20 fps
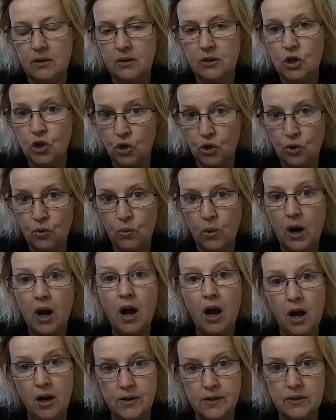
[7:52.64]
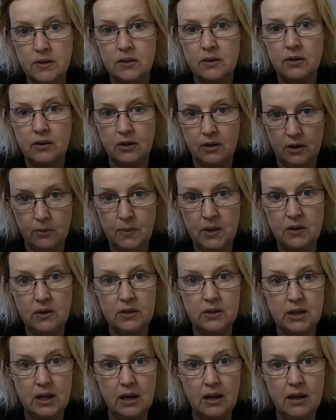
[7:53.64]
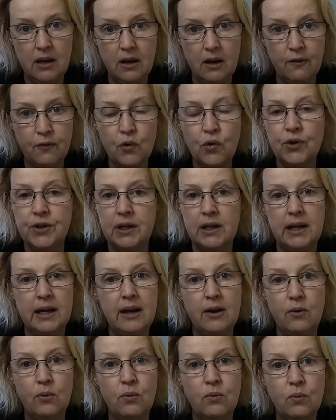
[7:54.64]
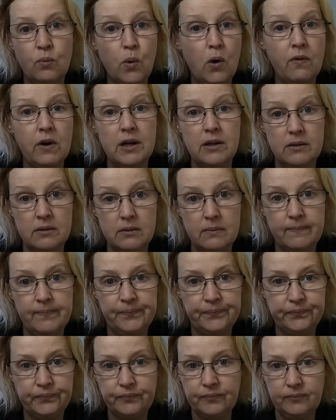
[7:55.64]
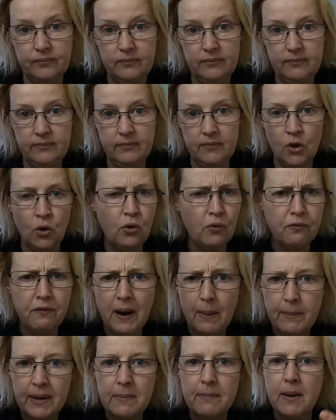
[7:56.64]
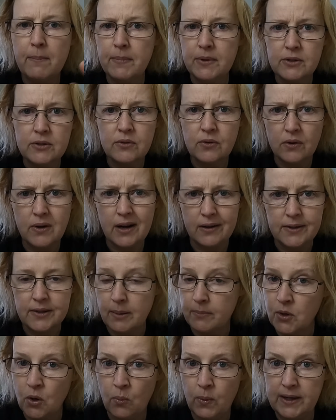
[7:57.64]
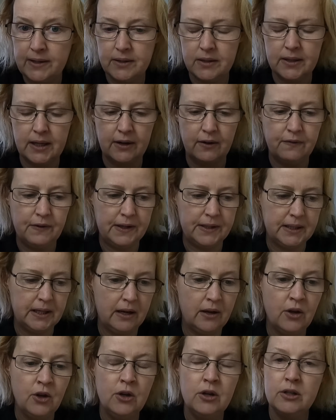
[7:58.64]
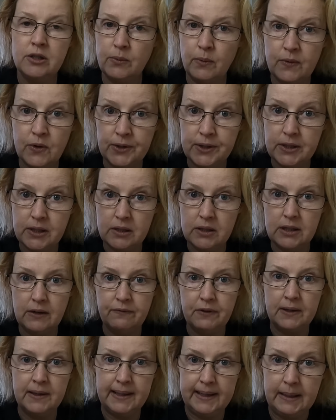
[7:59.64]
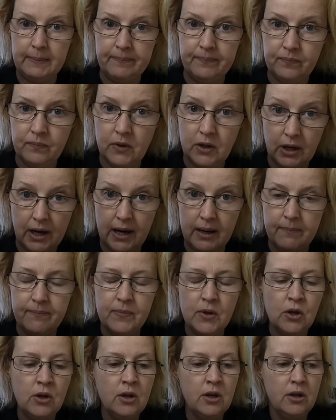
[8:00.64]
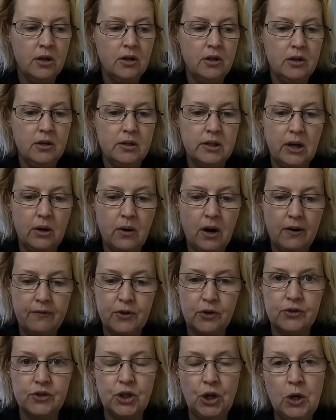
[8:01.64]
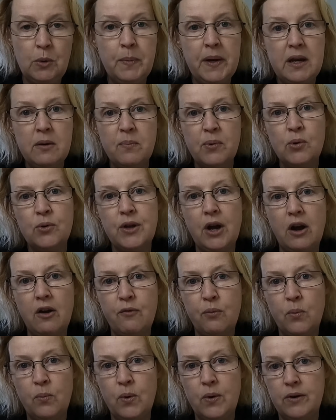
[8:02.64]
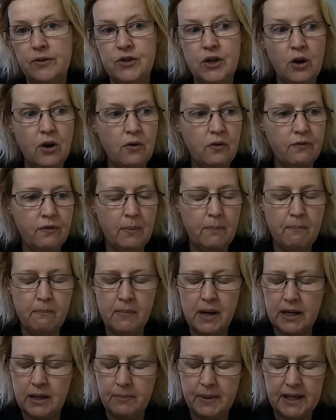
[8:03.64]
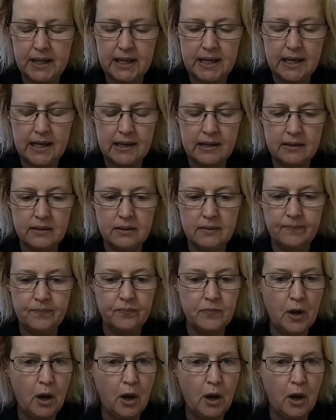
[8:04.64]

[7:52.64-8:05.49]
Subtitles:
you, us, the community of chronically ill warriors or family members or us. I'm not willing to sacrifice it. So we've got to do it differently, okay? So I've got 2 people that I've known for many, many years,